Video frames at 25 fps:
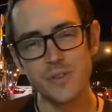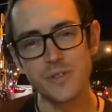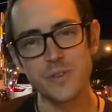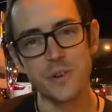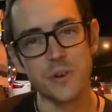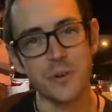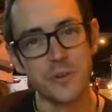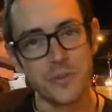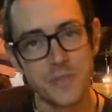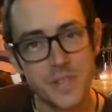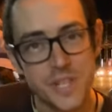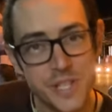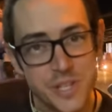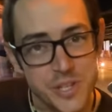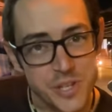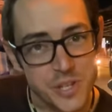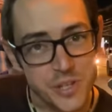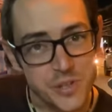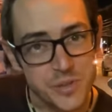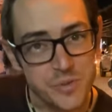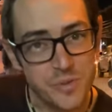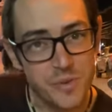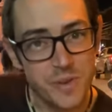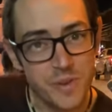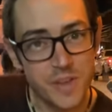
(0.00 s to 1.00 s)
So
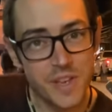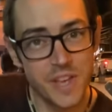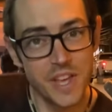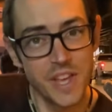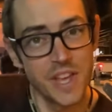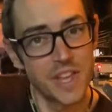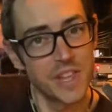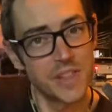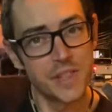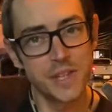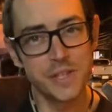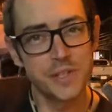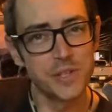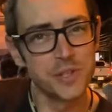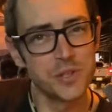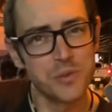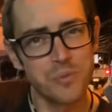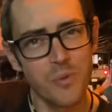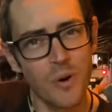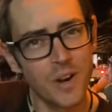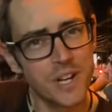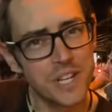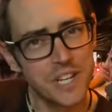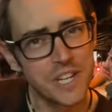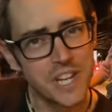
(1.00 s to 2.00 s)
this is
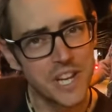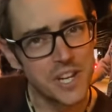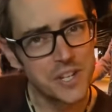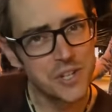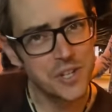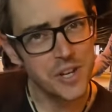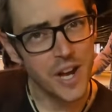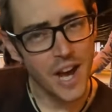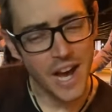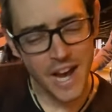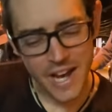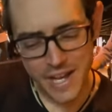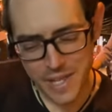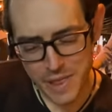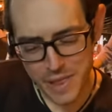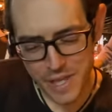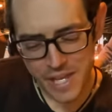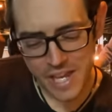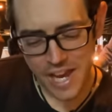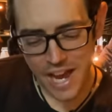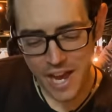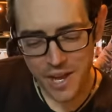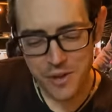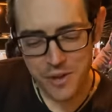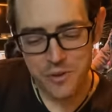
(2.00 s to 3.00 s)
one dish I
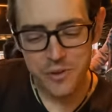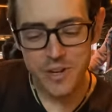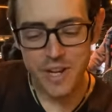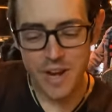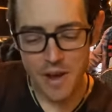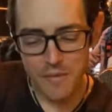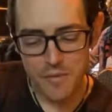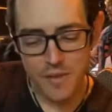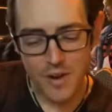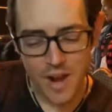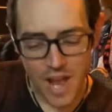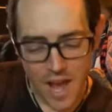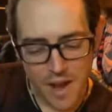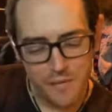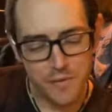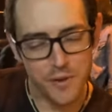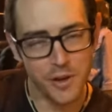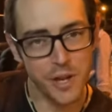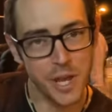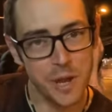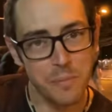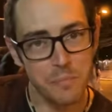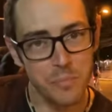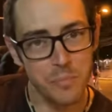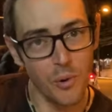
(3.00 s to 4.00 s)
think I could never
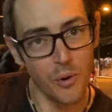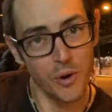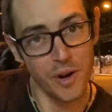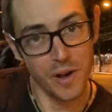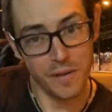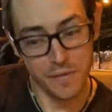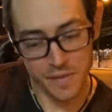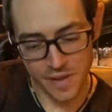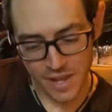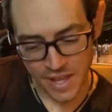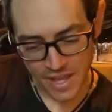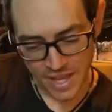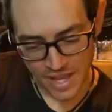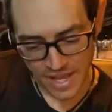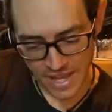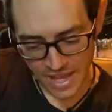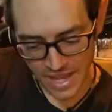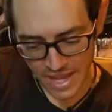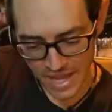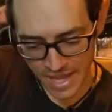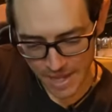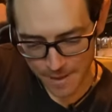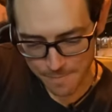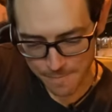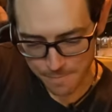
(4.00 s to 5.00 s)
ever get bored of.
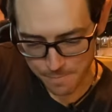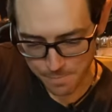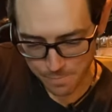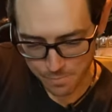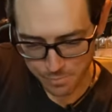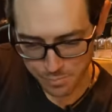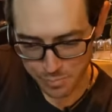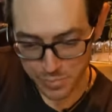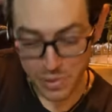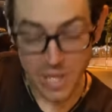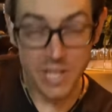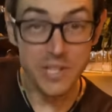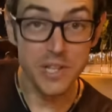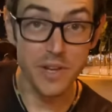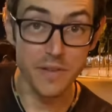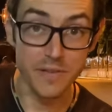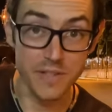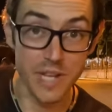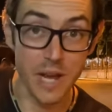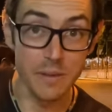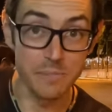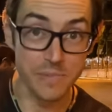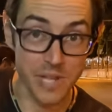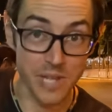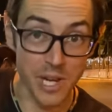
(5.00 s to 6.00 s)
Plenty of
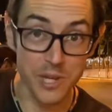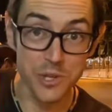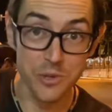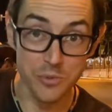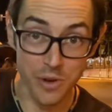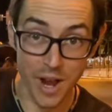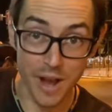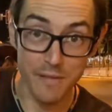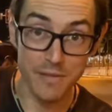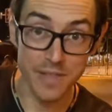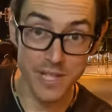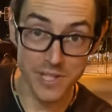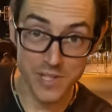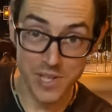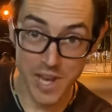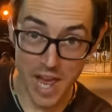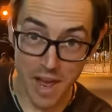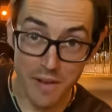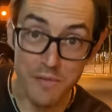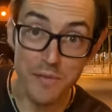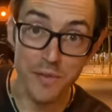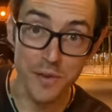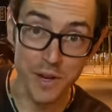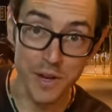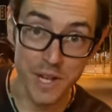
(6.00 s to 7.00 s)
times I do have this
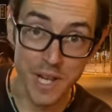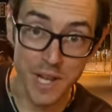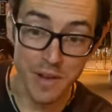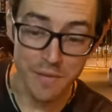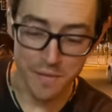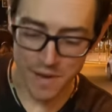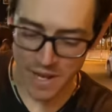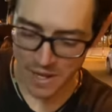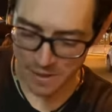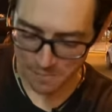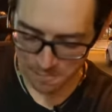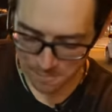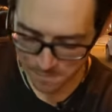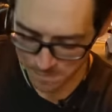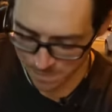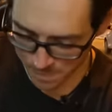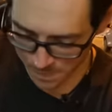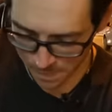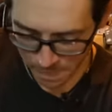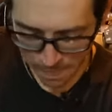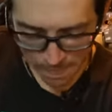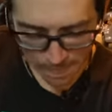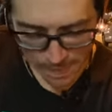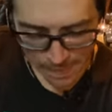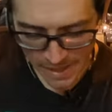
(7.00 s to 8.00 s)
every evening.
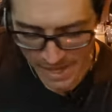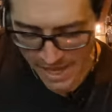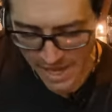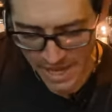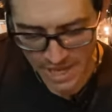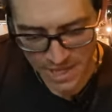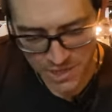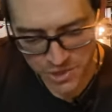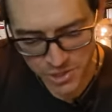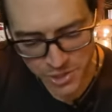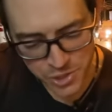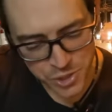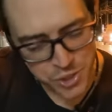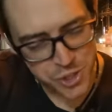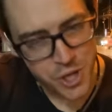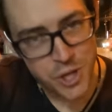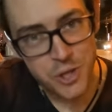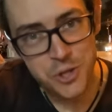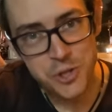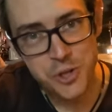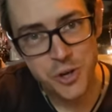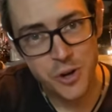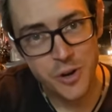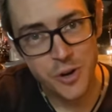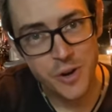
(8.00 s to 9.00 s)
And the
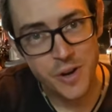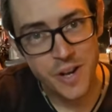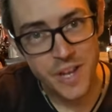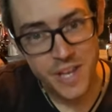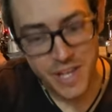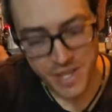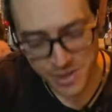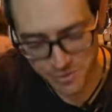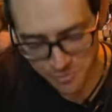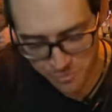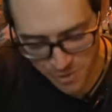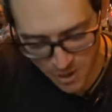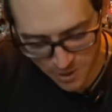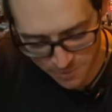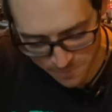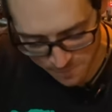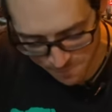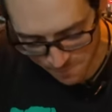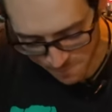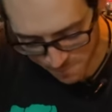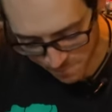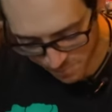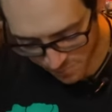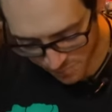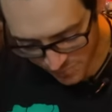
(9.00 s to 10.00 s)
ginger, well,
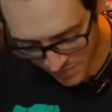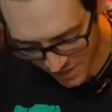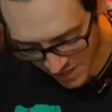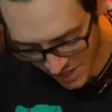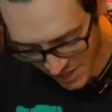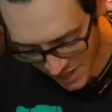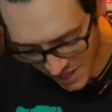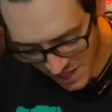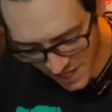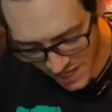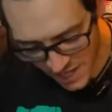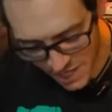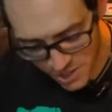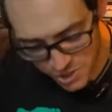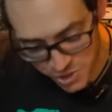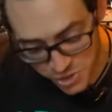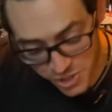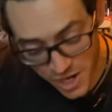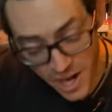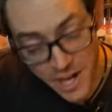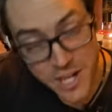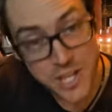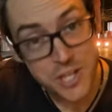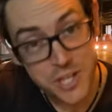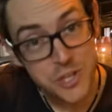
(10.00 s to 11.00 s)
in
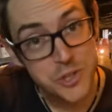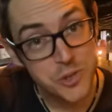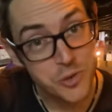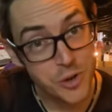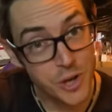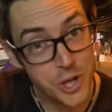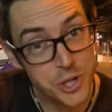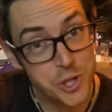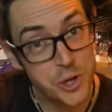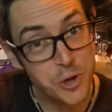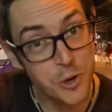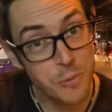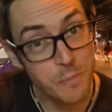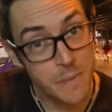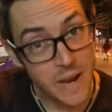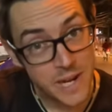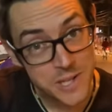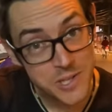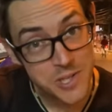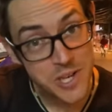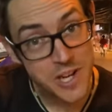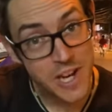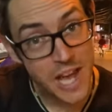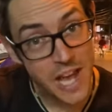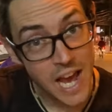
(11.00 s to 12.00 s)
Chinese traditional
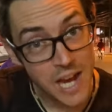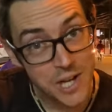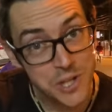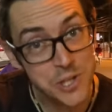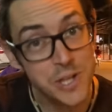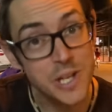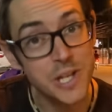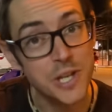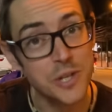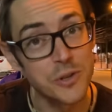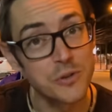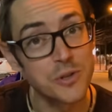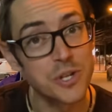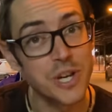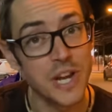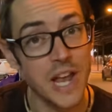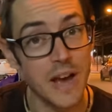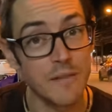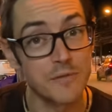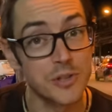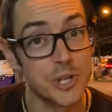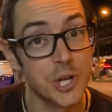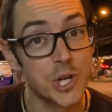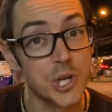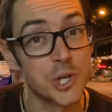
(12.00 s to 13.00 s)
medicine, actually you should
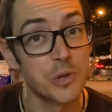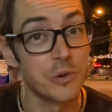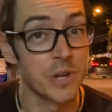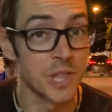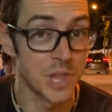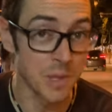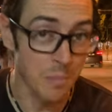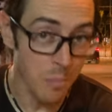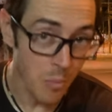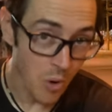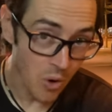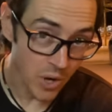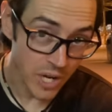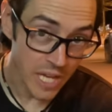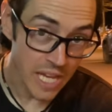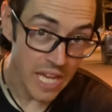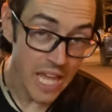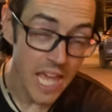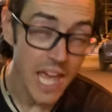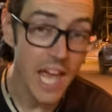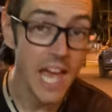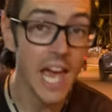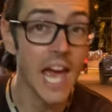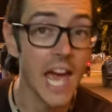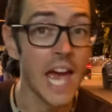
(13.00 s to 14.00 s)
have ginger in the morning
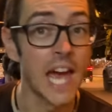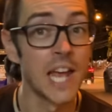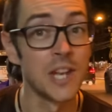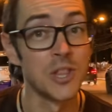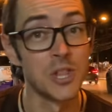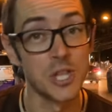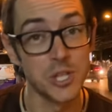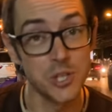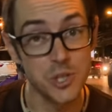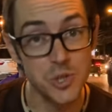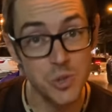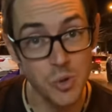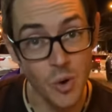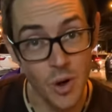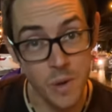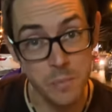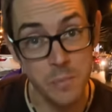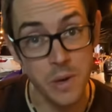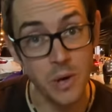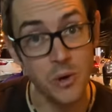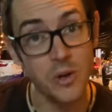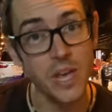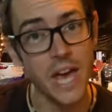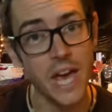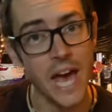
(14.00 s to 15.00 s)
and the soy
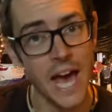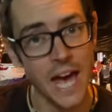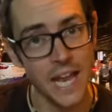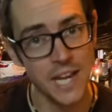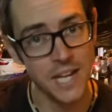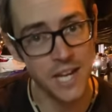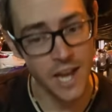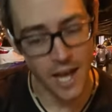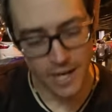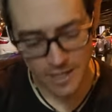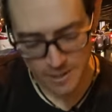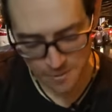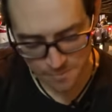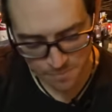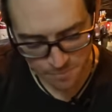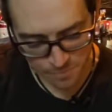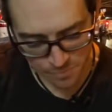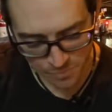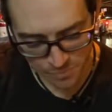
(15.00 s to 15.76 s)
milk at night.